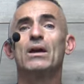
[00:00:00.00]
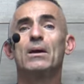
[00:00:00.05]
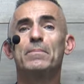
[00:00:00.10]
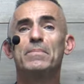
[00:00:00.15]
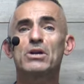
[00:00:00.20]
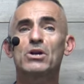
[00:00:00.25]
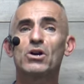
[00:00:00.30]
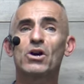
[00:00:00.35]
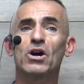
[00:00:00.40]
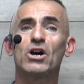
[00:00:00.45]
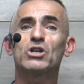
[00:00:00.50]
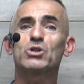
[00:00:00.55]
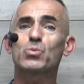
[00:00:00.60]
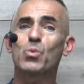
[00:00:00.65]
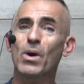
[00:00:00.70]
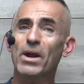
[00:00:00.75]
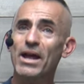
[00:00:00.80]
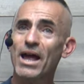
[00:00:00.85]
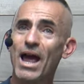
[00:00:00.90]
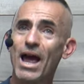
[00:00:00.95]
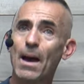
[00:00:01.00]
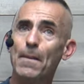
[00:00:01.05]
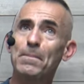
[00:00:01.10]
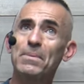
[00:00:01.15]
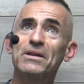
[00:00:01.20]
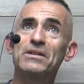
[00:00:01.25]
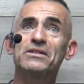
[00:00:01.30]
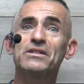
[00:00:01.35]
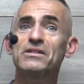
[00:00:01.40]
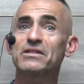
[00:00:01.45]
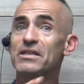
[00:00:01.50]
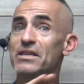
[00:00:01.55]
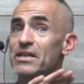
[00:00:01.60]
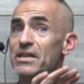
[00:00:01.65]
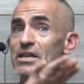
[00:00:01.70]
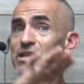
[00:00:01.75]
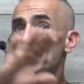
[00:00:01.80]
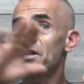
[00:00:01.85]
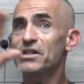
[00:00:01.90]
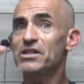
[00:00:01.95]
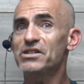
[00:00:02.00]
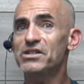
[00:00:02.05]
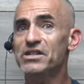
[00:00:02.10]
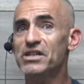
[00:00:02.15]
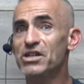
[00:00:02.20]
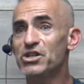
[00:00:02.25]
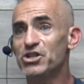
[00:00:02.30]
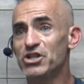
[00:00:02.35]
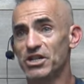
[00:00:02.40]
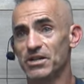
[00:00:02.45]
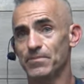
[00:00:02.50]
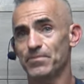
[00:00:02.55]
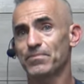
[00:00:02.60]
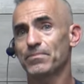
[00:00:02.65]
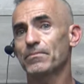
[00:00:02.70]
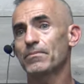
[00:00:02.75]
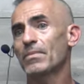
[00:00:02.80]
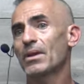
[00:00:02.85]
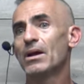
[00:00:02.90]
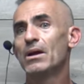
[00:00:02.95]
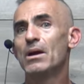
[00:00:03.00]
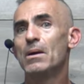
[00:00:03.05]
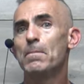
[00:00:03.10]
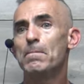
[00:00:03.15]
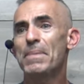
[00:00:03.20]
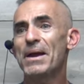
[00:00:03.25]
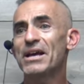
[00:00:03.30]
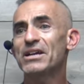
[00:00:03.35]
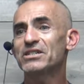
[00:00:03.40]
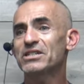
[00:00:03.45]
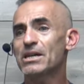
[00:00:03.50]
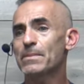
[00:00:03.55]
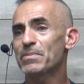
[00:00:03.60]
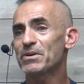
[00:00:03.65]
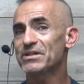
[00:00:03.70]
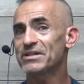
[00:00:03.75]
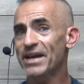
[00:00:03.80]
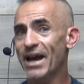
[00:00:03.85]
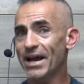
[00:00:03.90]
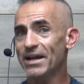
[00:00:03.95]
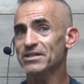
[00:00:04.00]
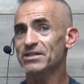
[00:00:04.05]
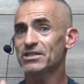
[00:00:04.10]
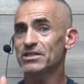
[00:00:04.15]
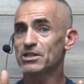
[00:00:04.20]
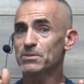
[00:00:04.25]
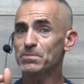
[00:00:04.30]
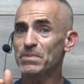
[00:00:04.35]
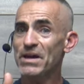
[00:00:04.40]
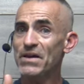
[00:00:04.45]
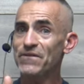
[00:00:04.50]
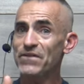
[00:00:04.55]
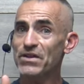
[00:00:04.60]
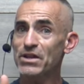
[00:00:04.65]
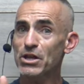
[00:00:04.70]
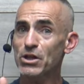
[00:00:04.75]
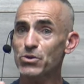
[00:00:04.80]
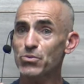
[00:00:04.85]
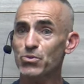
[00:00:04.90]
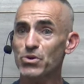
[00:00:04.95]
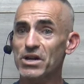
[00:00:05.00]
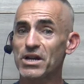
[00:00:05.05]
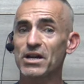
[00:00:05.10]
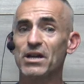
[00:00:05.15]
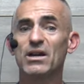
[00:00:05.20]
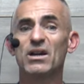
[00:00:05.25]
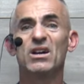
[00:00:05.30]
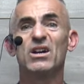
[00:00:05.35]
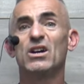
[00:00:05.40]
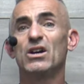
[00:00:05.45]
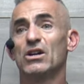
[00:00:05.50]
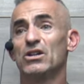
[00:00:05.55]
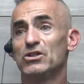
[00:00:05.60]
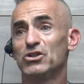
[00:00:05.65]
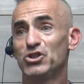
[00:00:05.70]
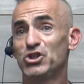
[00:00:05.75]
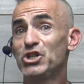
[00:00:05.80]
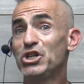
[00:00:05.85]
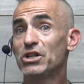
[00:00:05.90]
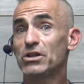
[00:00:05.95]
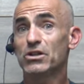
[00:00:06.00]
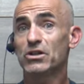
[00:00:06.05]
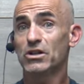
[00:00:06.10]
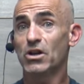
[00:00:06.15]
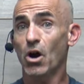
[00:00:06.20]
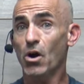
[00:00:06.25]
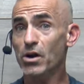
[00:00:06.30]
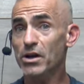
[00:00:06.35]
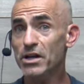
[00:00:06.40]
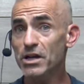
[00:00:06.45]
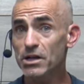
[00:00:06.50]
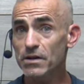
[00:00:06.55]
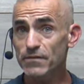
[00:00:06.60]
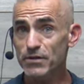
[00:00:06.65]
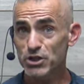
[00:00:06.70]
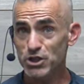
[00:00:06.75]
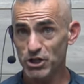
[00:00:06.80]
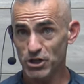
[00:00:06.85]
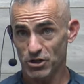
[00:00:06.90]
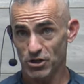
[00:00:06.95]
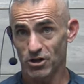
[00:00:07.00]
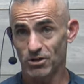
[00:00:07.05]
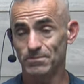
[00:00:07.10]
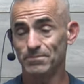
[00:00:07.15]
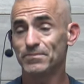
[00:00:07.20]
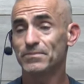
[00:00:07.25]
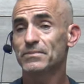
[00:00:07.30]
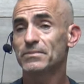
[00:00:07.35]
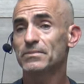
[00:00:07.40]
Because what happens is the EGCG basically protects this p53 guardian of the genome